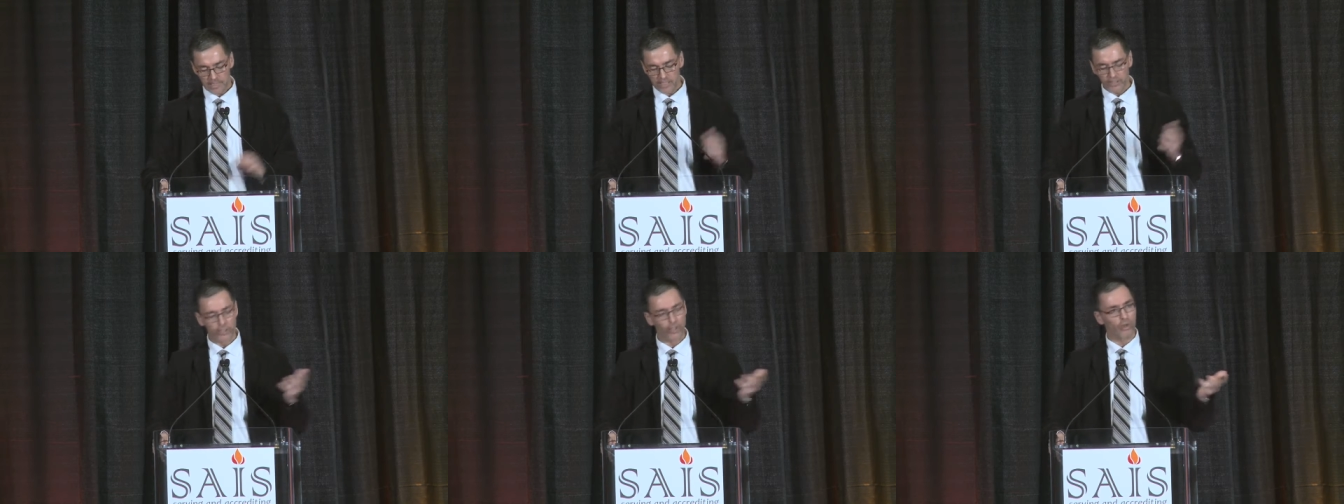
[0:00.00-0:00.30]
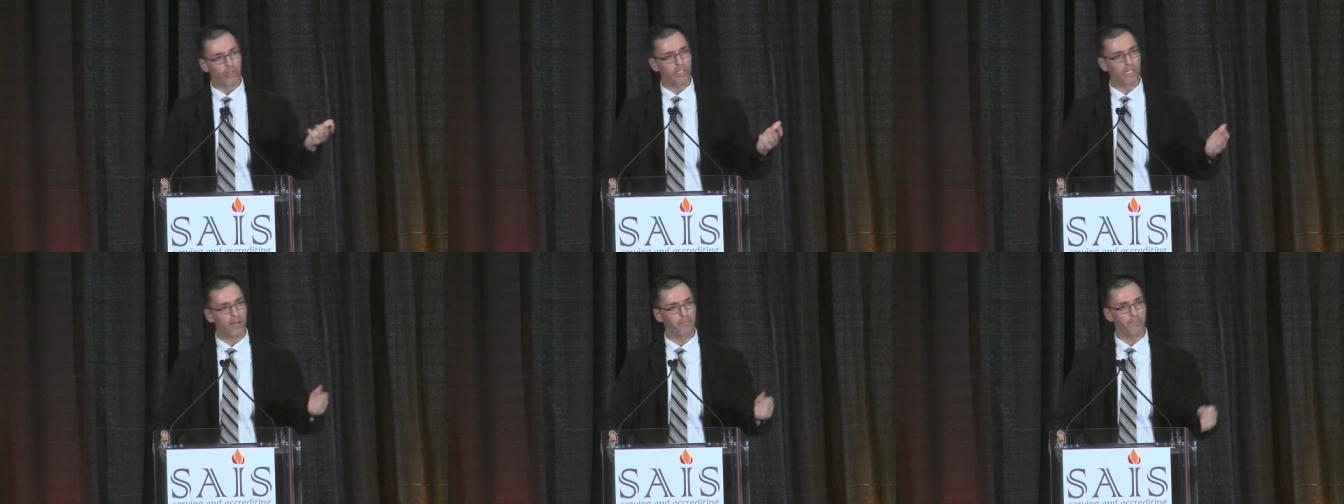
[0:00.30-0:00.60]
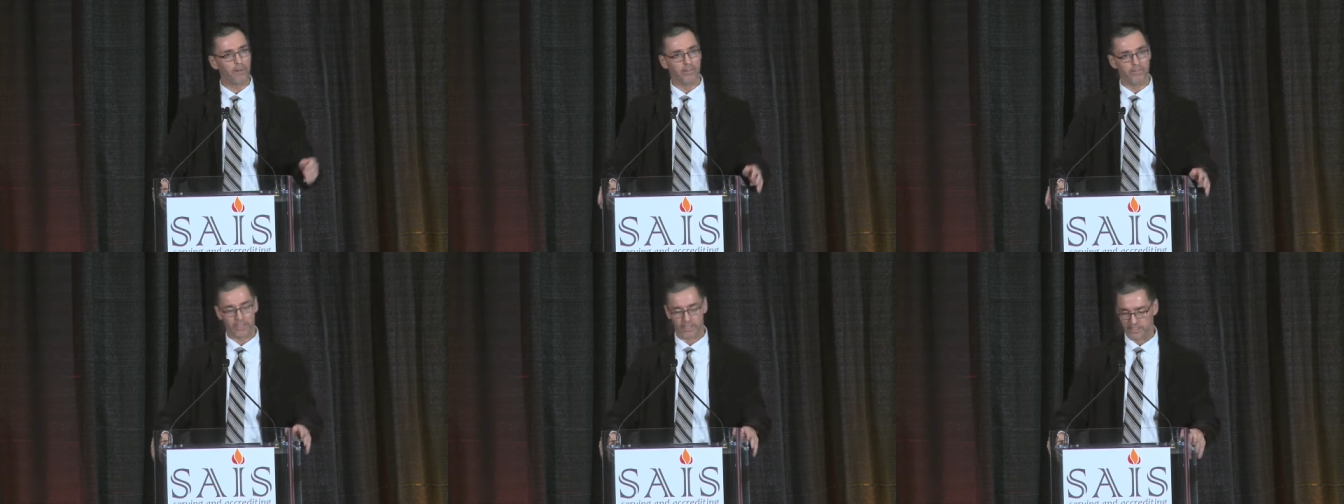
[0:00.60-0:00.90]
So a
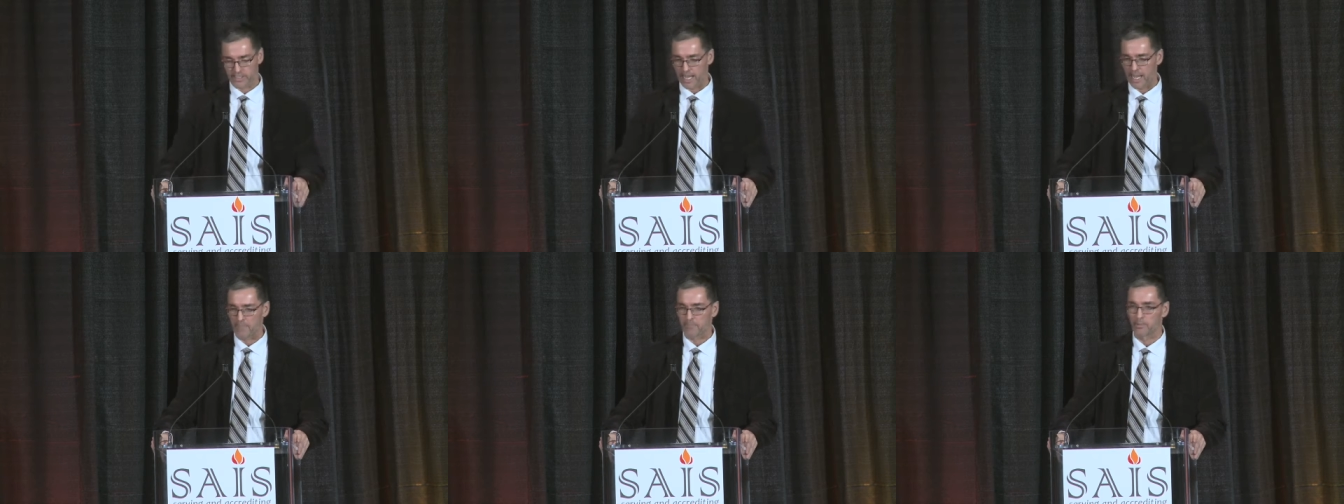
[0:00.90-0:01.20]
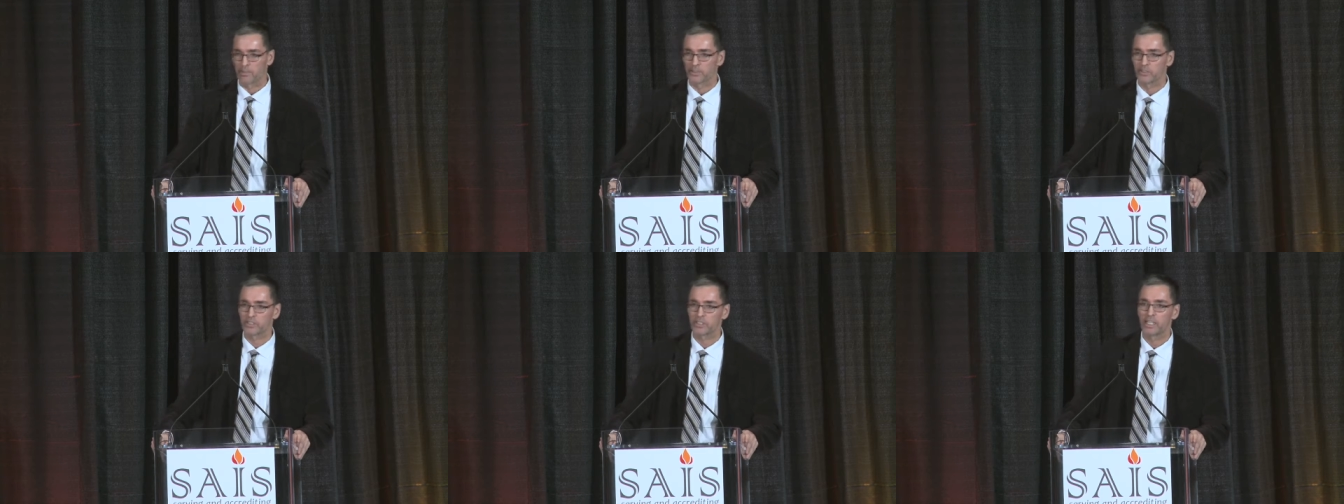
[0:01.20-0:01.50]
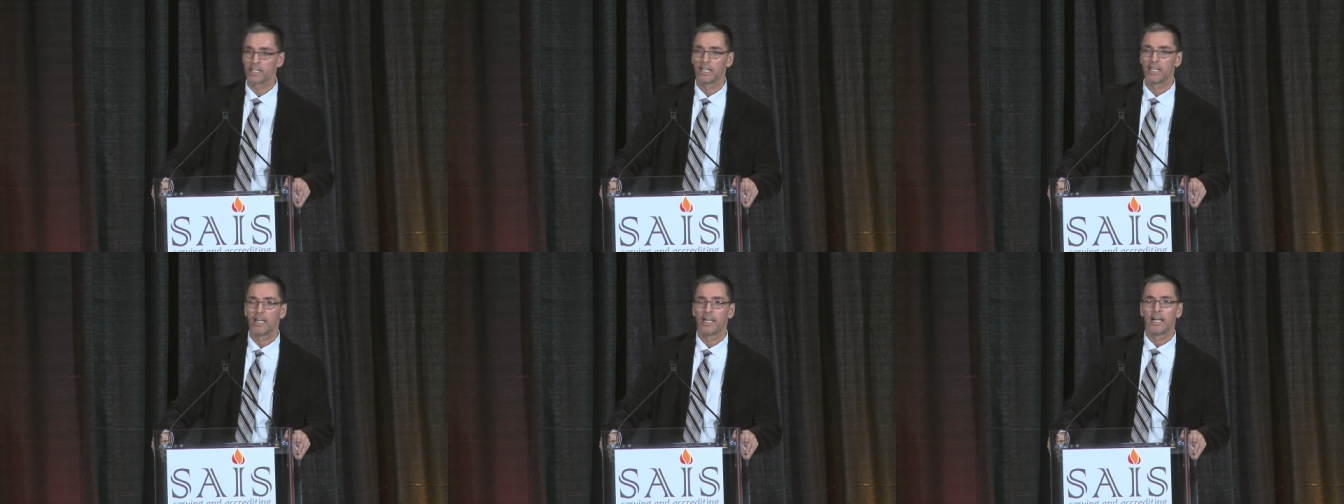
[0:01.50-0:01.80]
couple of examples.
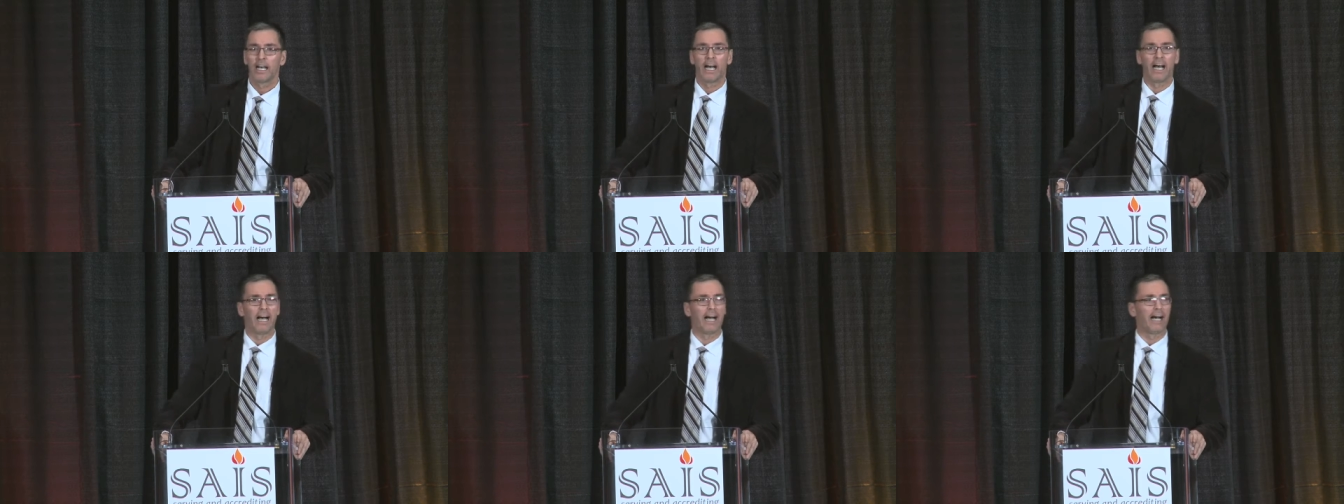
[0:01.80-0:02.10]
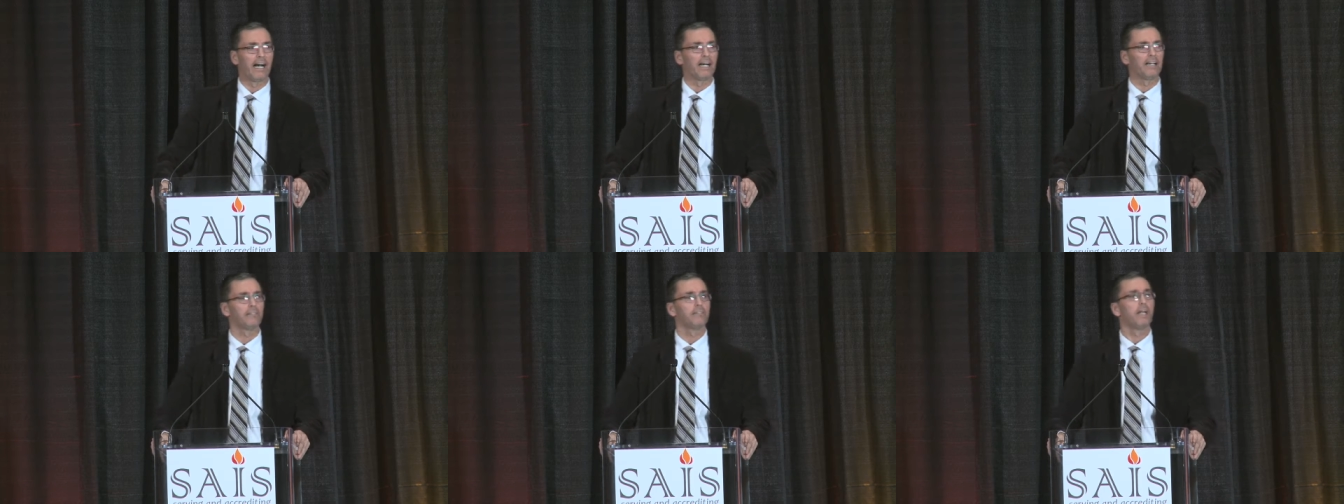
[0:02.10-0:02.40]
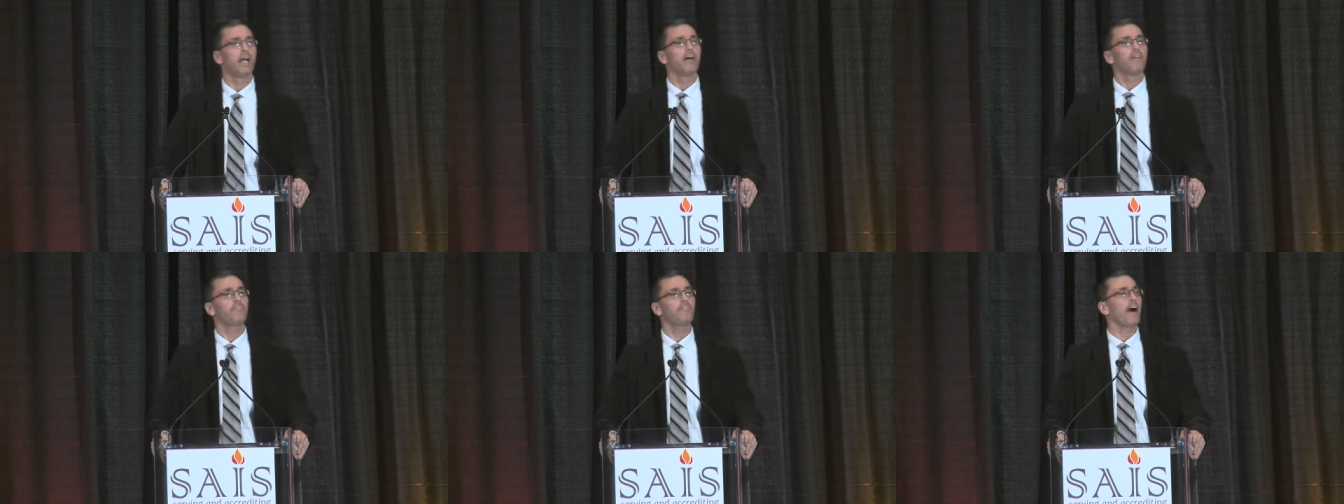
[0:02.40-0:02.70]

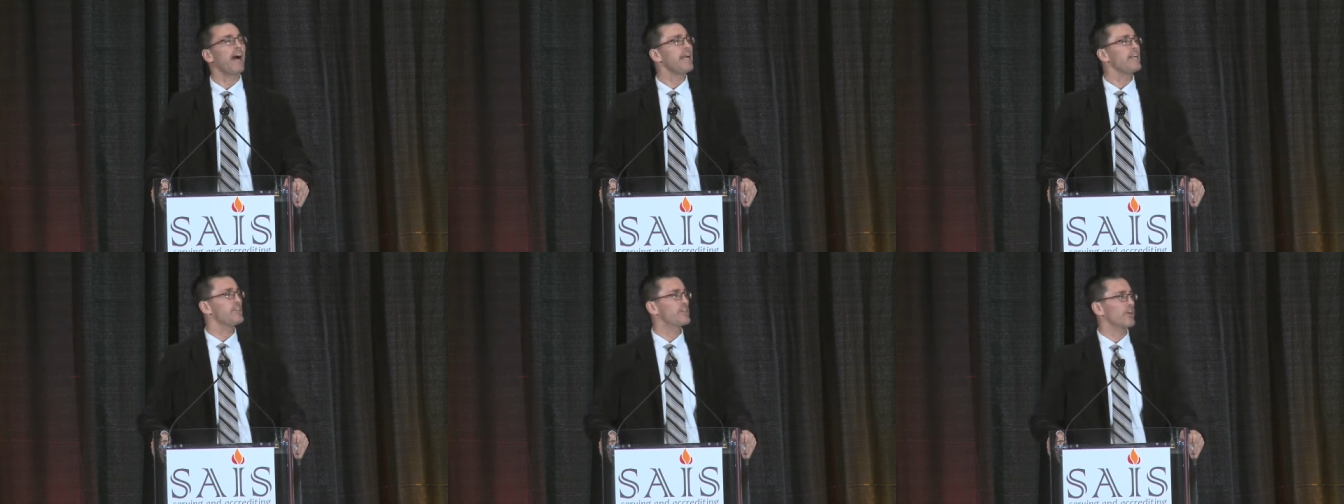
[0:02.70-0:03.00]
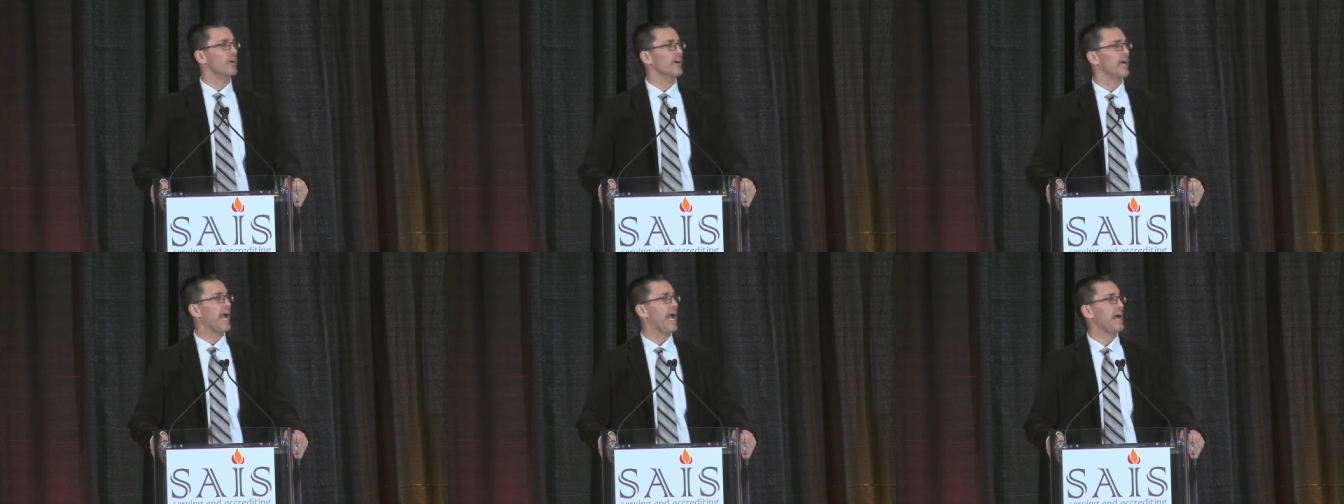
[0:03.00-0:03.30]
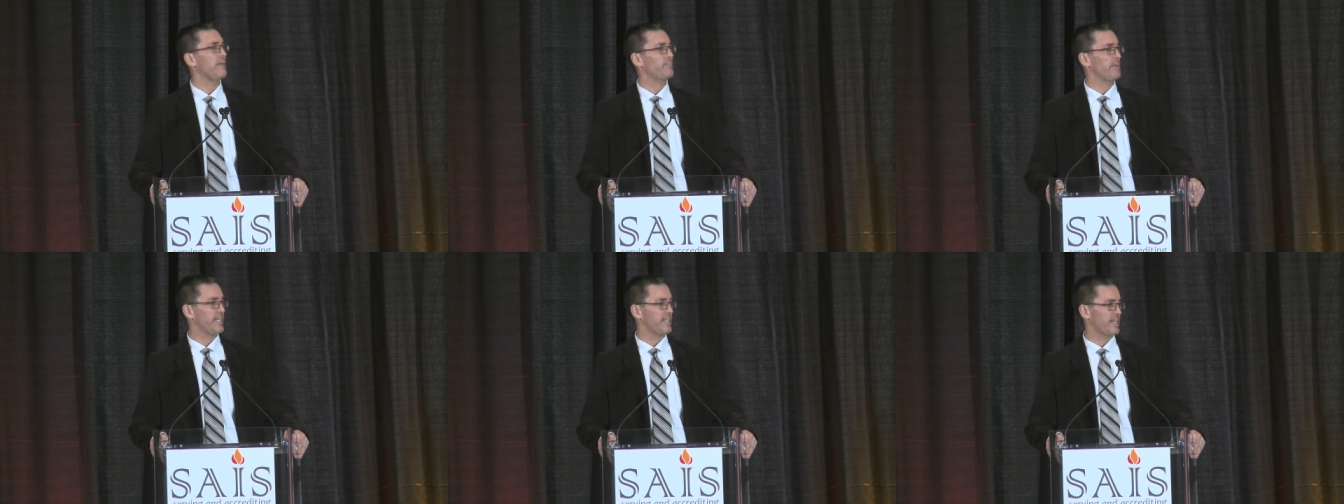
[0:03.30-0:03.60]
Find your
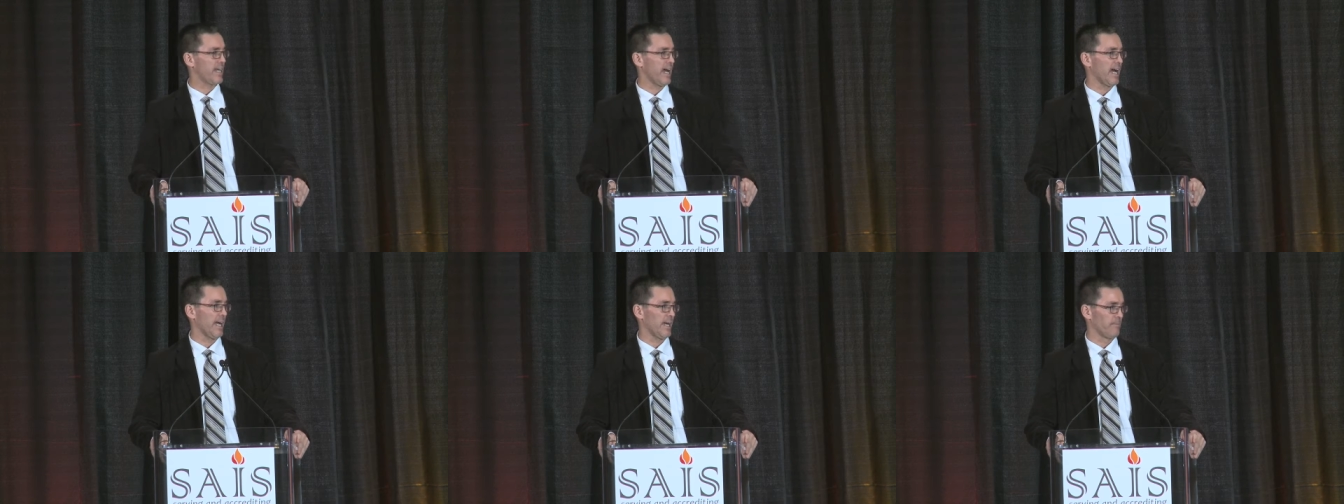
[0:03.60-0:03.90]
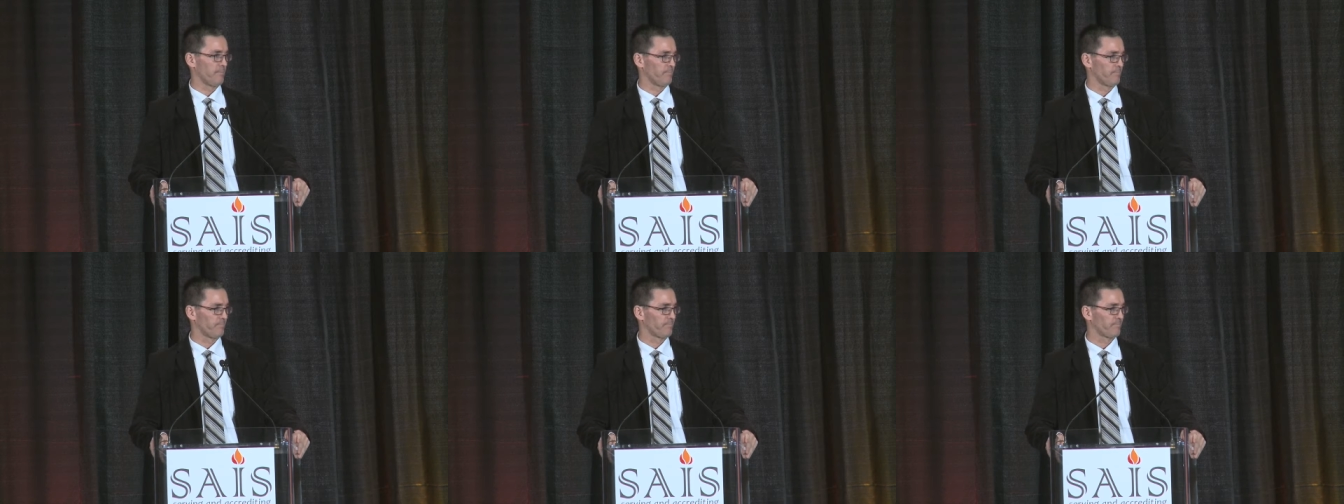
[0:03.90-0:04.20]
happy time,